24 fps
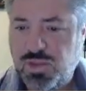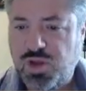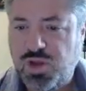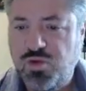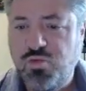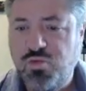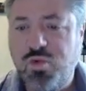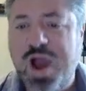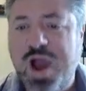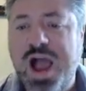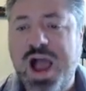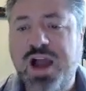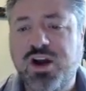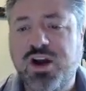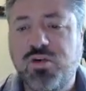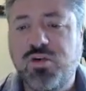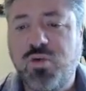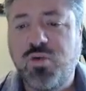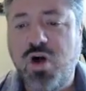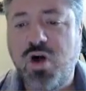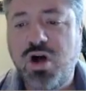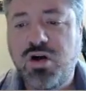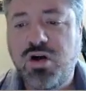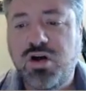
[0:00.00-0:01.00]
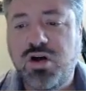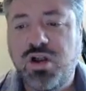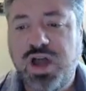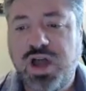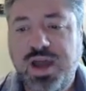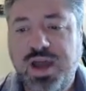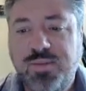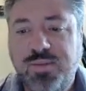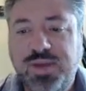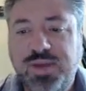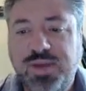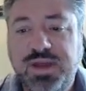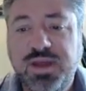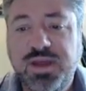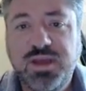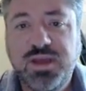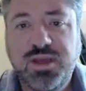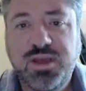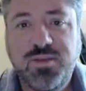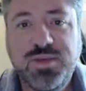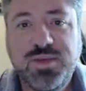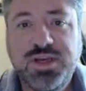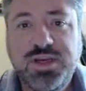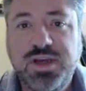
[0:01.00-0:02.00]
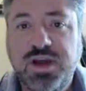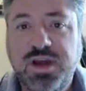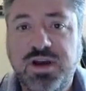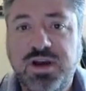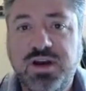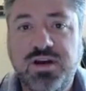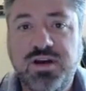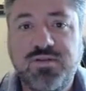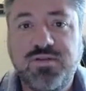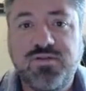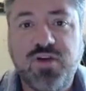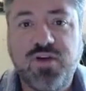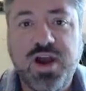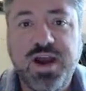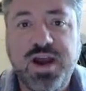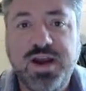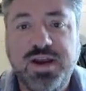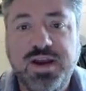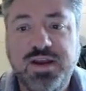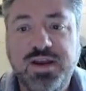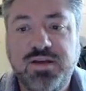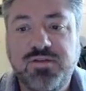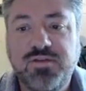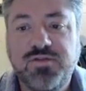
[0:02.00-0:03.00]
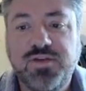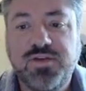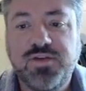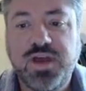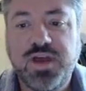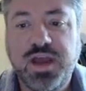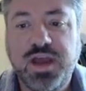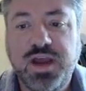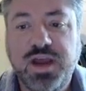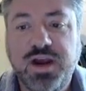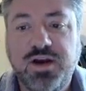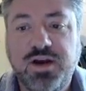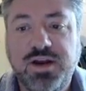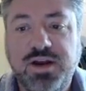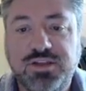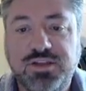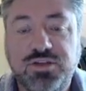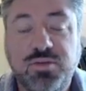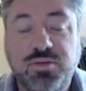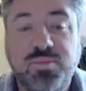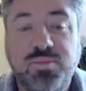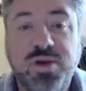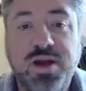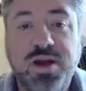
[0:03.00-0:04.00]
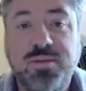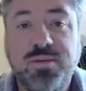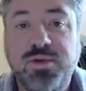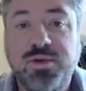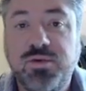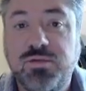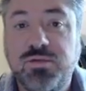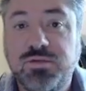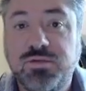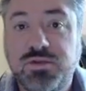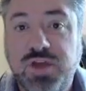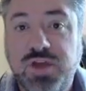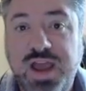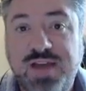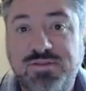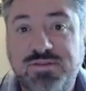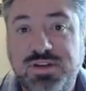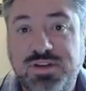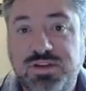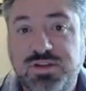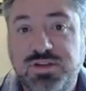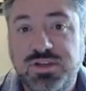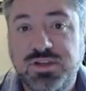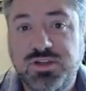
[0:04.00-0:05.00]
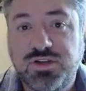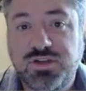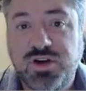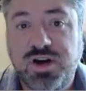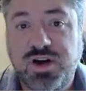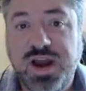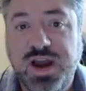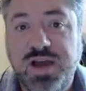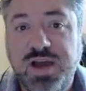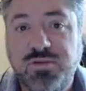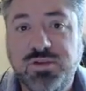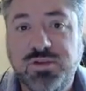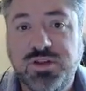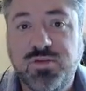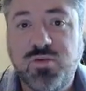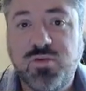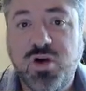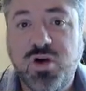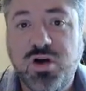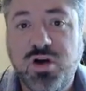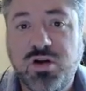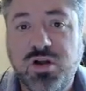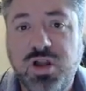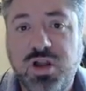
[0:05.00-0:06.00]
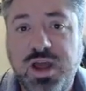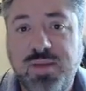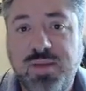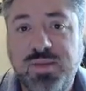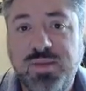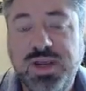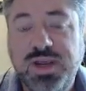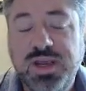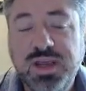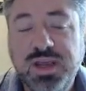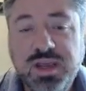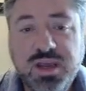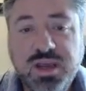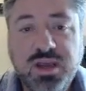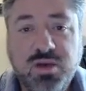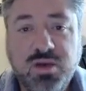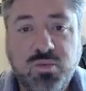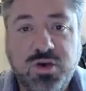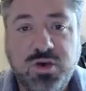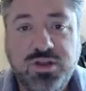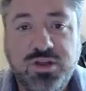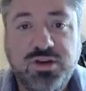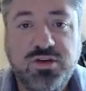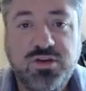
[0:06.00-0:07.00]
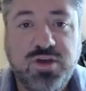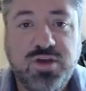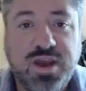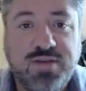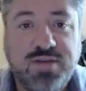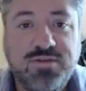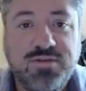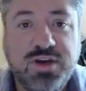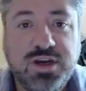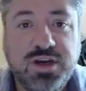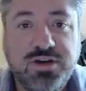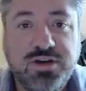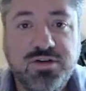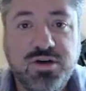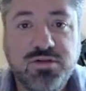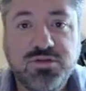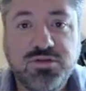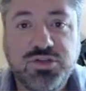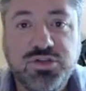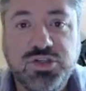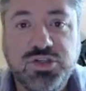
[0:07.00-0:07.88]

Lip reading: Rock or wall climbing can be done in a variety of areas. You'll probably obviously start out with the wall climbing, whether you have it in your own